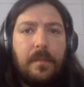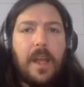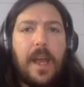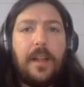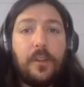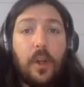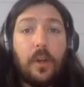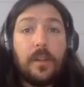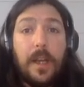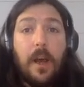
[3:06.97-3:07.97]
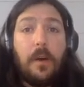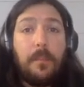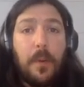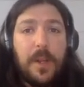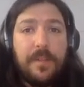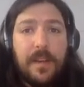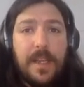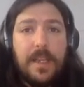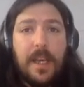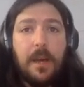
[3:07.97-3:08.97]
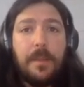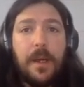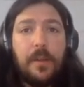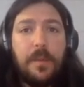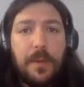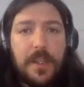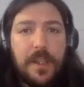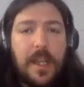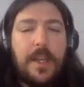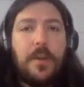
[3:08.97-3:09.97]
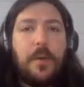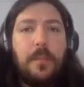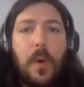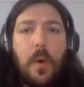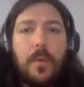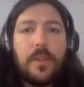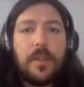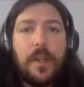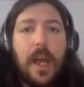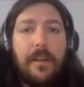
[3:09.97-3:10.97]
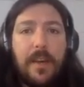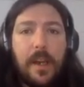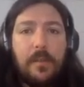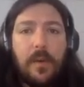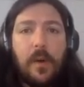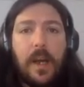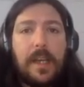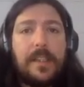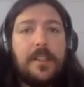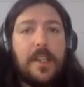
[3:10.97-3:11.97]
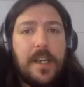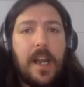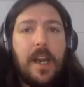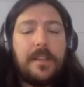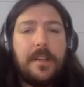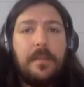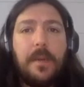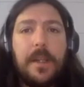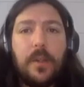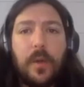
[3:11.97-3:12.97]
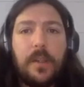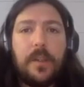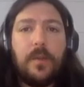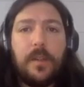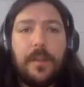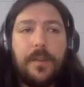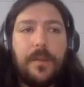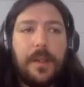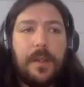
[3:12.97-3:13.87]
I'll talk now briefly about the presentation modes available at the General Assembly 2023.